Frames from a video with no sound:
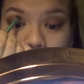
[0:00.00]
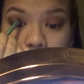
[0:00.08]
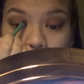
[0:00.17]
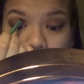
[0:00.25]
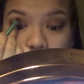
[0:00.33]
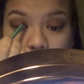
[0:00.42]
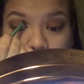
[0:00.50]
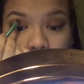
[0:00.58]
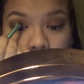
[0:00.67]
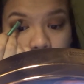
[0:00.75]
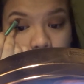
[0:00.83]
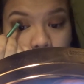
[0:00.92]
I
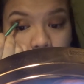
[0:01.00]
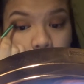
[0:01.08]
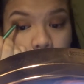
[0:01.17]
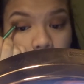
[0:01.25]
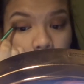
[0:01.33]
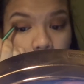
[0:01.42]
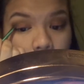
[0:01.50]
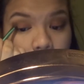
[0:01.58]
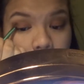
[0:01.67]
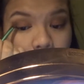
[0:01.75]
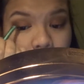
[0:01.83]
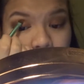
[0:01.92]
thought, do you know what, I
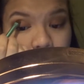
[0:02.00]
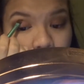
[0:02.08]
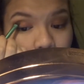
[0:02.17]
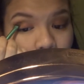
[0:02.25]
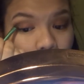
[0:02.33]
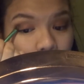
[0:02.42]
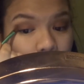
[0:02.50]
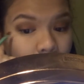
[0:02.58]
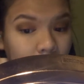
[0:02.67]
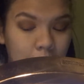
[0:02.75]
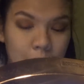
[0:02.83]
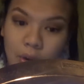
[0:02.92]
might just put a bit of
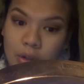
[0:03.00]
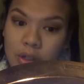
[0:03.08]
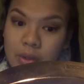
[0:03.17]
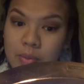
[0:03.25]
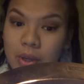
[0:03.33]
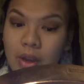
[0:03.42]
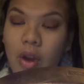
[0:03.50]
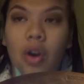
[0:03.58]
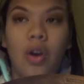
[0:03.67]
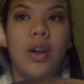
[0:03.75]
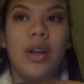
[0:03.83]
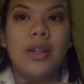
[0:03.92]
makeup on just
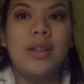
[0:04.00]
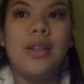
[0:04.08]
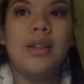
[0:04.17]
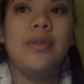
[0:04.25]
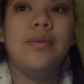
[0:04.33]
because